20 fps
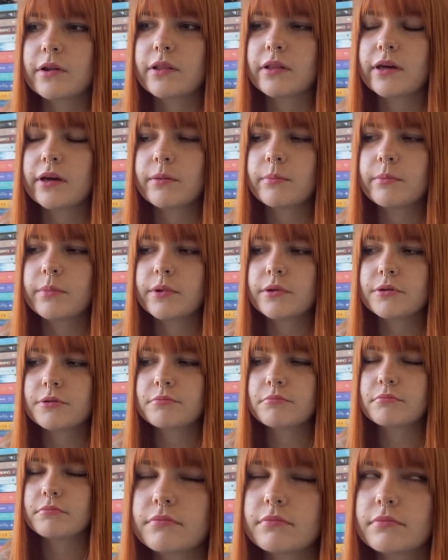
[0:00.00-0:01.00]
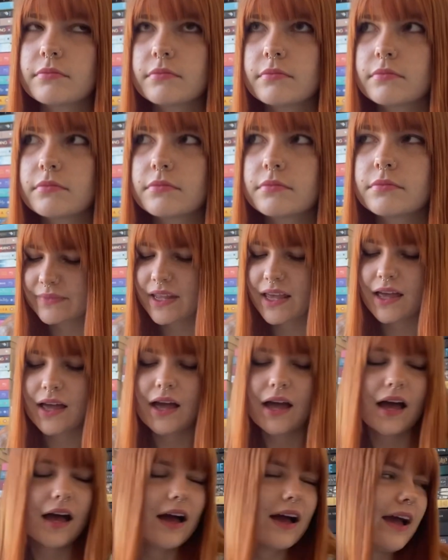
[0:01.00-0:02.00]
lie, but
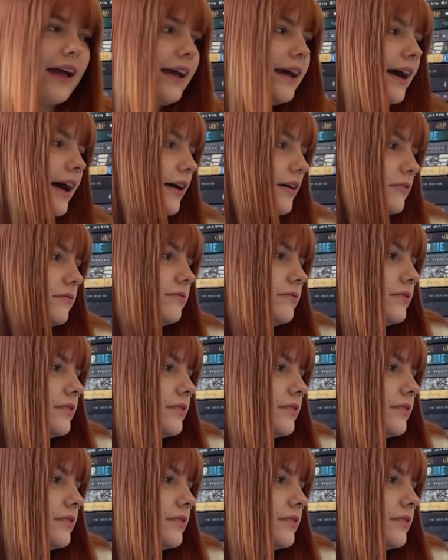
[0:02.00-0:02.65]
I have